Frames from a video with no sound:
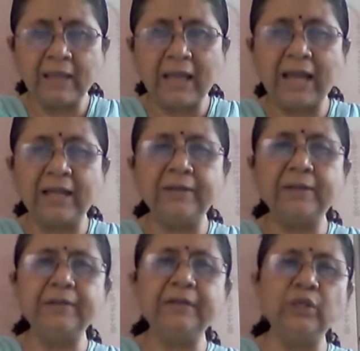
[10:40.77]

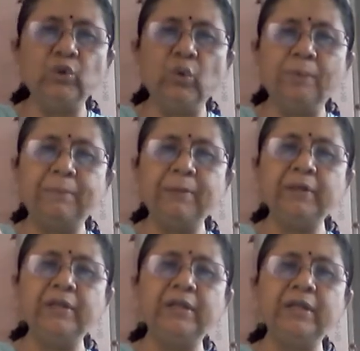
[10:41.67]
and he
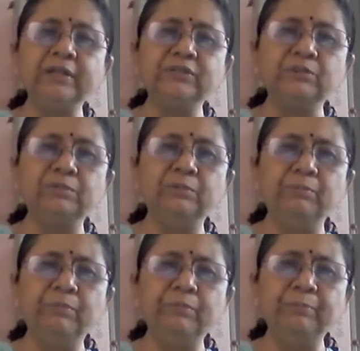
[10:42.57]
opened his
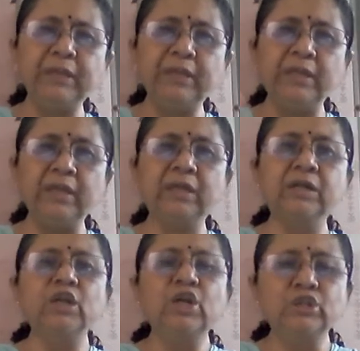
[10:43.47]
beak
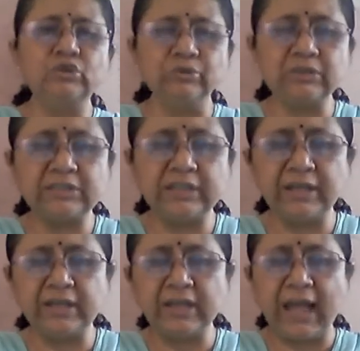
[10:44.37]
to
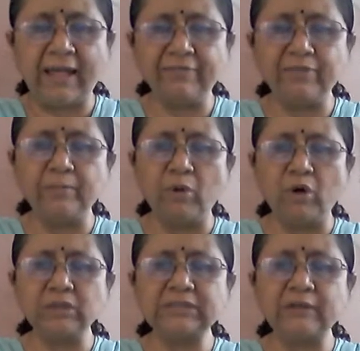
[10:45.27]
sing, and the
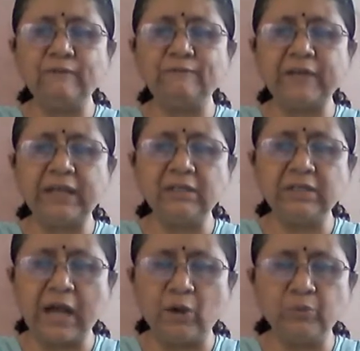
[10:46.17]
morsel fell
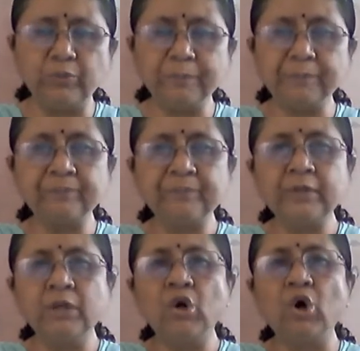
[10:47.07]
down
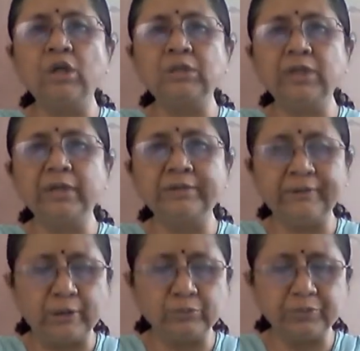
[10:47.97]
on the
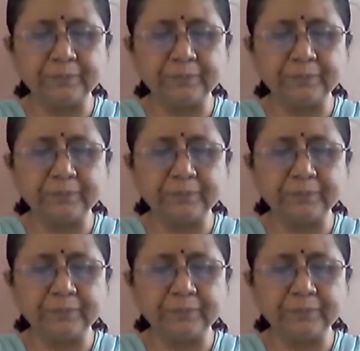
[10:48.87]
ground.